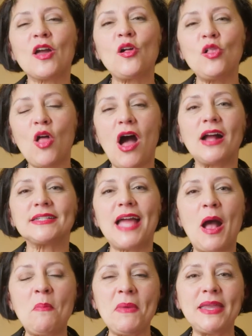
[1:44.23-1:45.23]
and
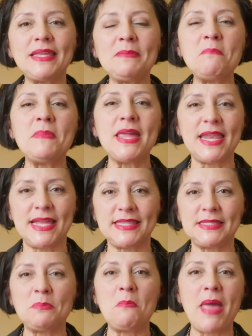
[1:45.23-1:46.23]
clocked how many minutes